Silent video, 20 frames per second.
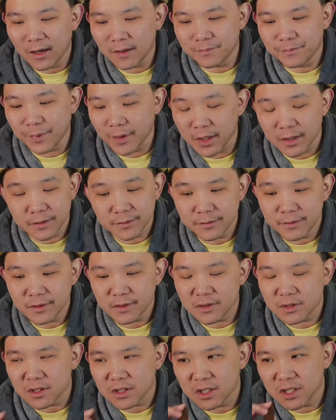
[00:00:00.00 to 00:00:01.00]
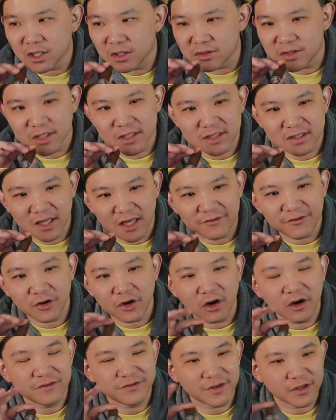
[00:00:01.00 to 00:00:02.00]
But, you know, this level
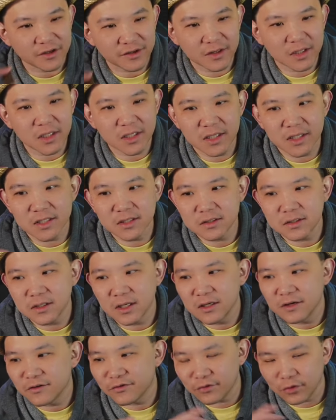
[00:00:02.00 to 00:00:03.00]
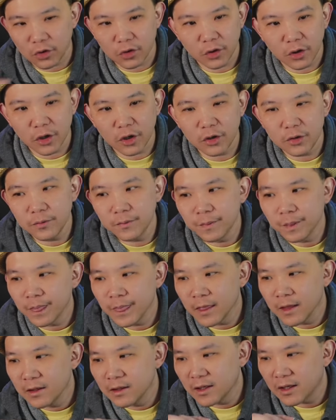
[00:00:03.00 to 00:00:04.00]
of earthiness, floral,
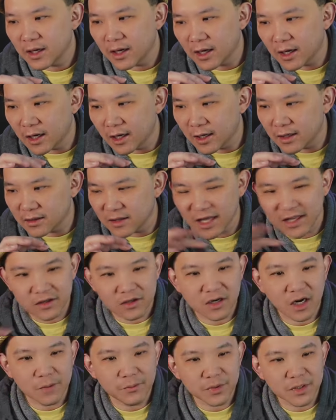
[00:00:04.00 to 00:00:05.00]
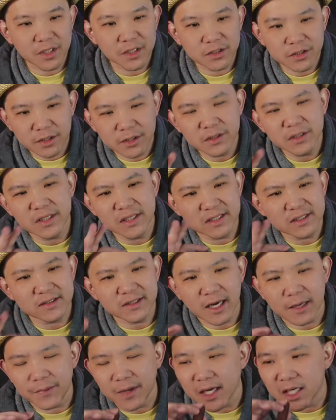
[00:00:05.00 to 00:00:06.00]
leather combination is
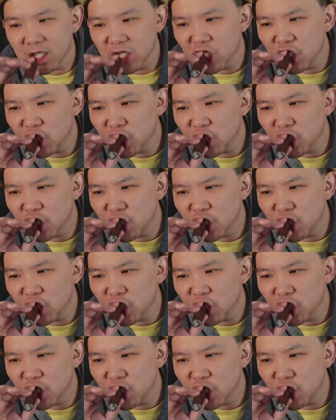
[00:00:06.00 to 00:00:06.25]
not bad.